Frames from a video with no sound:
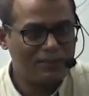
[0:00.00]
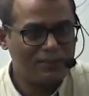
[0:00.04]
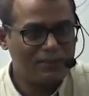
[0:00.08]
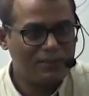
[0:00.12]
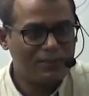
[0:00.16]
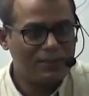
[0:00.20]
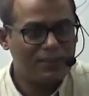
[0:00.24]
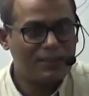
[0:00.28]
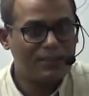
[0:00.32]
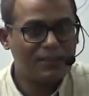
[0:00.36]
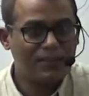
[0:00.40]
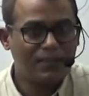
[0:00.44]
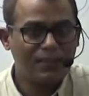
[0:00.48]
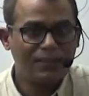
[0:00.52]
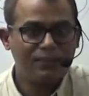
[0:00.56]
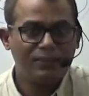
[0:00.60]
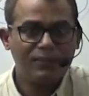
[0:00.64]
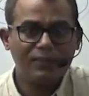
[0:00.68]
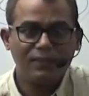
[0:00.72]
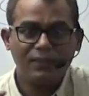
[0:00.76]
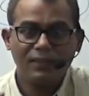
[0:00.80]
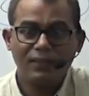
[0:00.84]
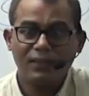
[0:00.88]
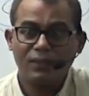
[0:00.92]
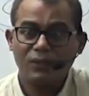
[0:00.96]
Start with
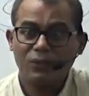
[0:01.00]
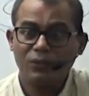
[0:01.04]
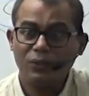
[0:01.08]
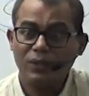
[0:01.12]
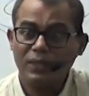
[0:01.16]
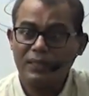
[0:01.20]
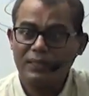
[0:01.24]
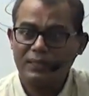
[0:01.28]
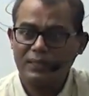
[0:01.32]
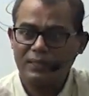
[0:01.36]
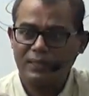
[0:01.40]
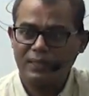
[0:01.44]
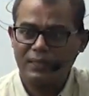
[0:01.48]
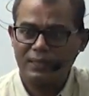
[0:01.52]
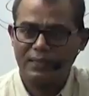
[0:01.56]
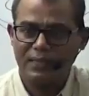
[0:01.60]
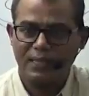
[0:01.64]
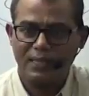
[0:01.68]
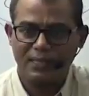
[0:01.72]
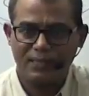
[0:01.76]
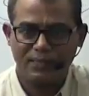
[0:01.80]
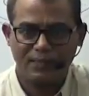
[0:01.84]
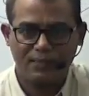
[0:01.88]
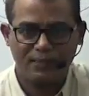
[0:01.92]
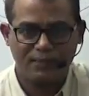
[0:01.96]
earthquake is a
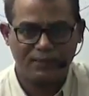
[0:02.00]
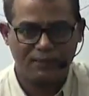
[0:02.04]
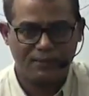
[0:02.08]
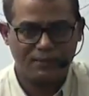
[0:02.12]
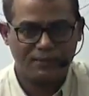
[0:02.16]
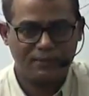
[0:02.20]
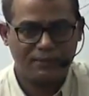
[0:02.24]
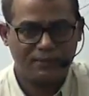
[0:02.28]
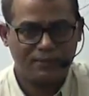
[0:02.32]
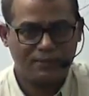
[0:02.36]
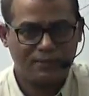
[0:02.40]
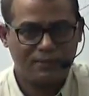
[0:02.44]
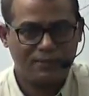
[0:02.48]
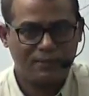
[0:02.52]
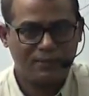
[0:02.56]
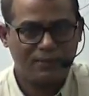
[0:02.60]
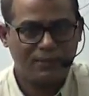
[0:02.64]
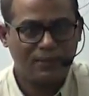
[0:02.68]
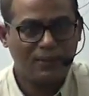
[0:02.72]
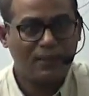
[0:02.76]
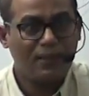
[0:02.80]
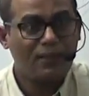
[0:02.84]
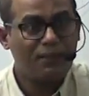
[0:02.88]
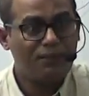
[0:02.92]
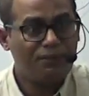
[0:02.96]
disaster
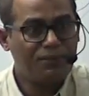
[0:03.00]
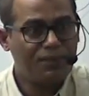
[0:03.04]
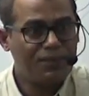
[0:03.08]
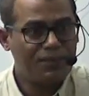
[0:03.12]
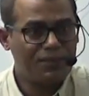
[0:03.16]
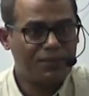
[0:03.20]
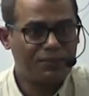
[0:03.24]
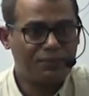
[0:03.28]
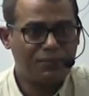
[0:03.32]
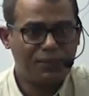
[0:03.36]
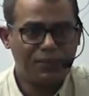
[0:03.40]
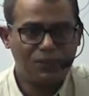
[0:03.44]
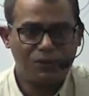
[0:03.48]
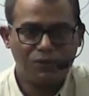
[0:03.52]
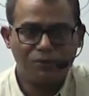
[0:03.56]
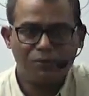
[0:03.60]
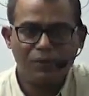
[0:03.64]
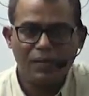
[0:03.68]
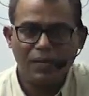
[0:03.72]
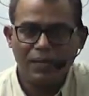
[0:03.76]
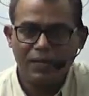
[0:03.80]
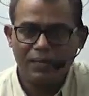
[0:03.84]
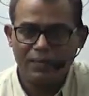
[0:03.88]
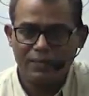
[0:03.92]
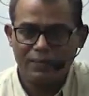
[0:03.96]
faced by
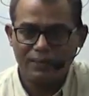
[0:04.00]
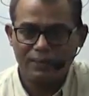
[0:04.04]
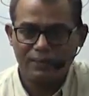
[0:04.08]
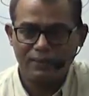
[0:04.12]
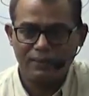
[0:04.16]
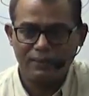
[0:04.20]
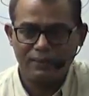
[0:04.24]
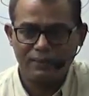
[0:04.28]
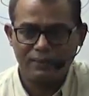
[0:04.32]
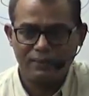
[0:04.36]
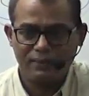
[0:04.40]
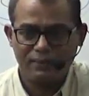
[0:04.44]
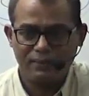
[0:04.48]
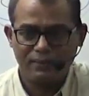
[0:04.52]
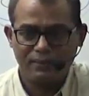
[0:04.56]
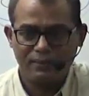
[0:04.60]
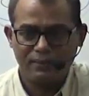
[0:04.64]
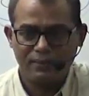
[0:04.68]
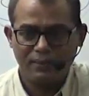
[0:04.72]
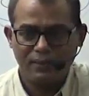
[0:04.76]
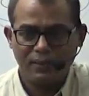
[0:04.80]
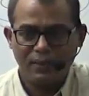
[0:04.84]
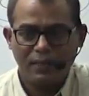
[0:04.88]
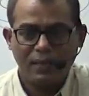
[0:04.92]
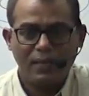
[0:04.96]
humanity.
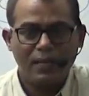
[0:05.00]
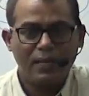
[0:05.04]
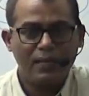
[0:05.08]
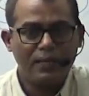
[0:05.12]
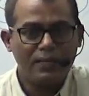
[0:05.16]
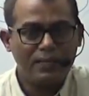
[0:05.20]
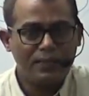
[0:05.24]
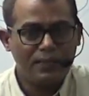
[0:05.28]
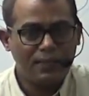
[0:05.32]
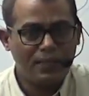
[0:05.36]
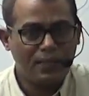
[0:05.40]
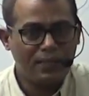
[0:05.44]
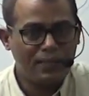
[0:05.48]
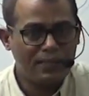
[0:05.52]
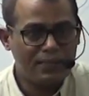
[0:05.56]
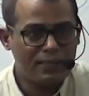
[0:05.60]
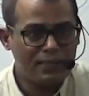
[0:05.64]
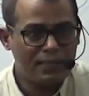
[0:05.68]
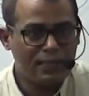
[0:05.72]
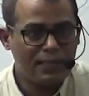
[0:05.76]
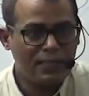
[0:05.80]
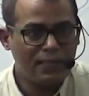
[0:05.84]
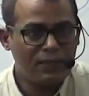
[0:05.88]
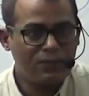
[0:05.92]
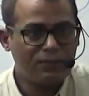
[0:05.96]
And an
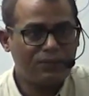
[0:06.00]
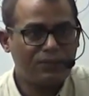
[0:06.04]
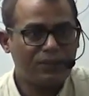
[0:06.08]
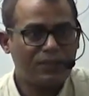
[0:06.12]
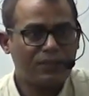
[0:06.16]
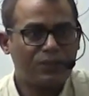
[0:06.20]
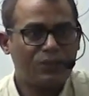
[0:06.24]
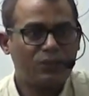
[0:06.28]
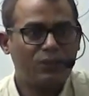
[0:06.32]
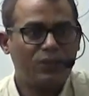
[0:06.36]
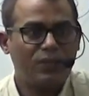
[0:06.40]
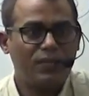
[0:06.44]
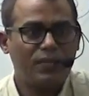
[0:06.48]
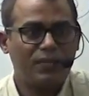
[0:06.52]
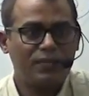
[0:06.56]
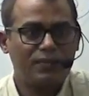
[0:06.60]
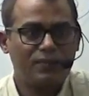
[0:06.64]
understanding of earthquake has